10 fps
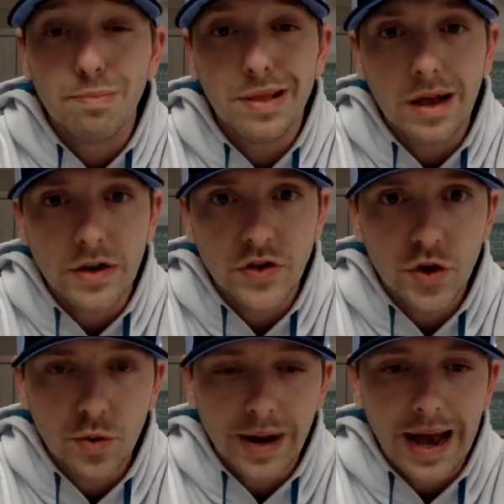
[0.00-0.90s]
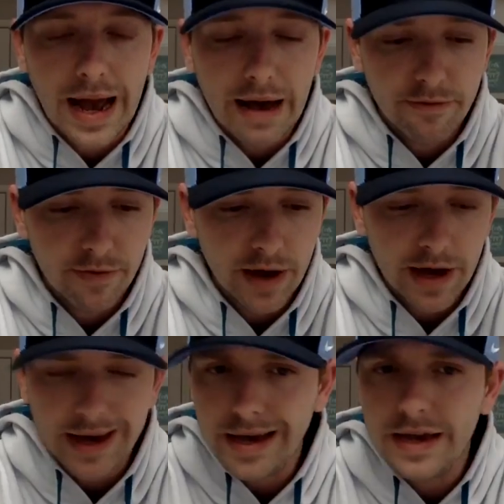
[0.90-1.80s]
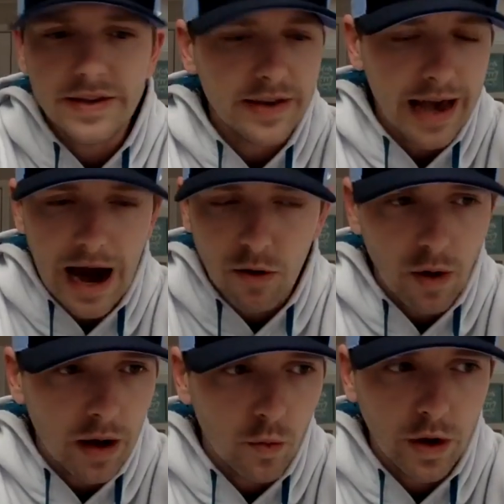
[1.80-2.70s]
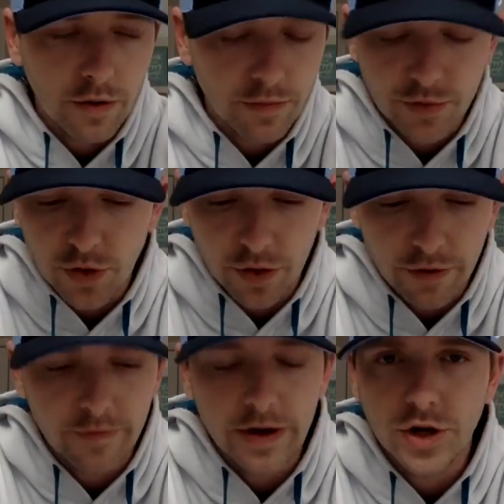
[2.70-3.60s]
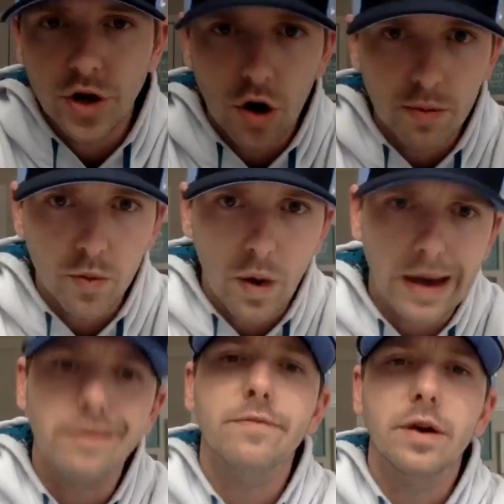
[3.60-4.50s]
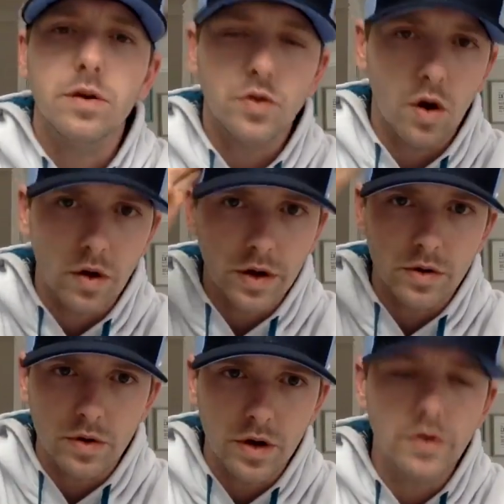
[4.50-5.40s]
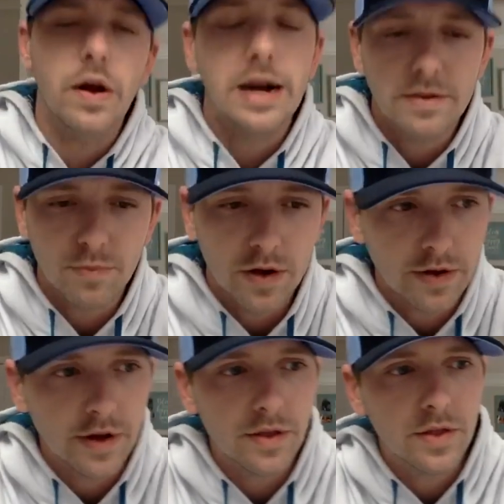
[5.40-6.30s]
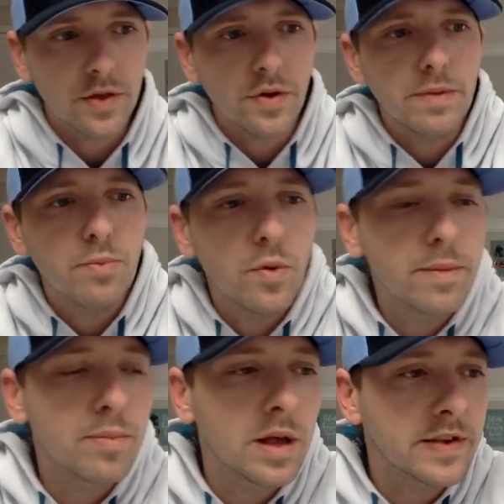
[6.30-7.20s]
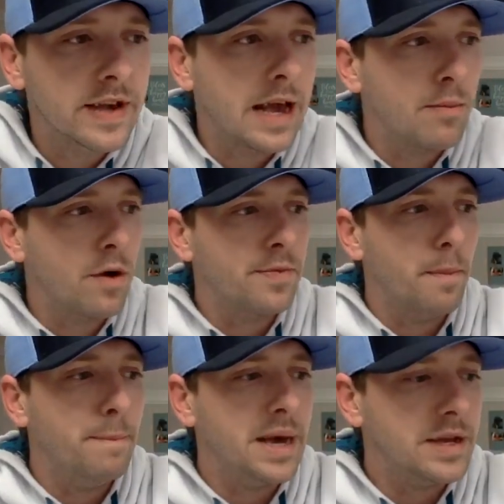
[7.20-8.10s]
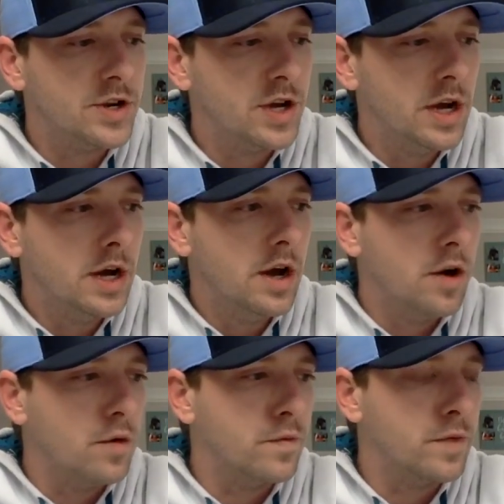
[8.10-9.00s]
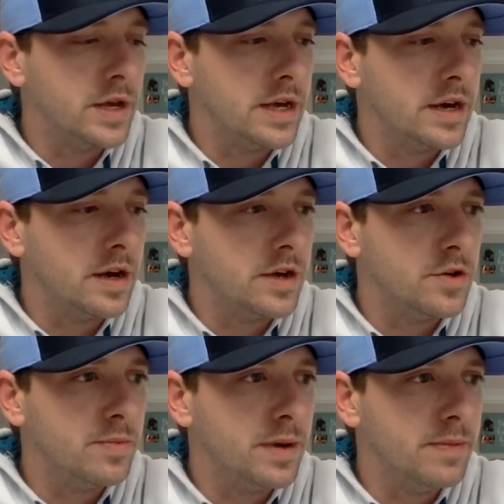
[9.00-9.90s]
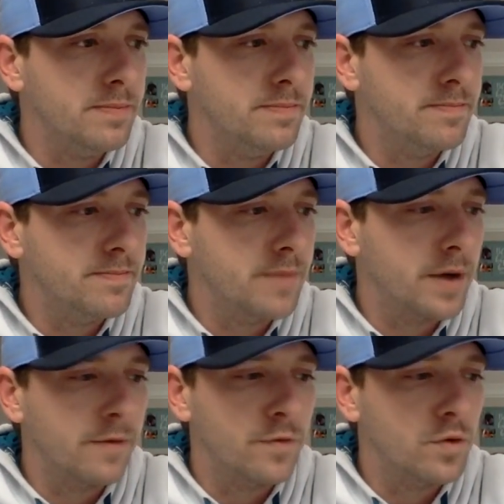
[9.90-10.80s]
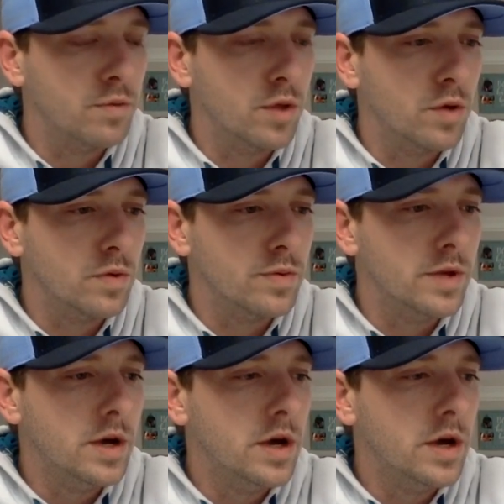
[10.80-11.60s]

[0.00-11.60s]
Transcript: plus two and a half. Easy outright winner from start to finish. Coby White, fellow Tar Heel. Congrats, brother. Another 30 point plus game off the bench. Hopefully, uh, you'll be a full blown